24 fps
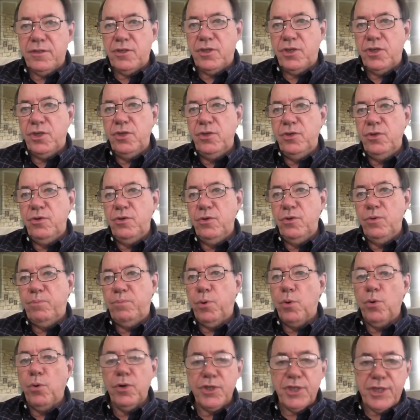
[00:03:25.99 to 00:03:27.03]
to
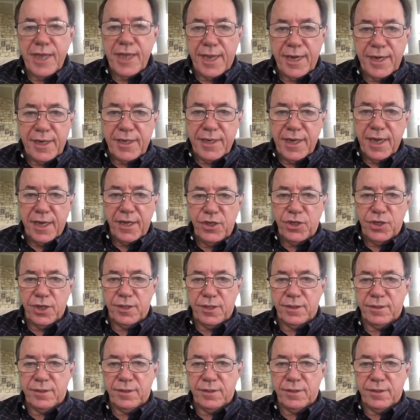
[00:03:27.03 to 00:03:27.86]
poor sanitation.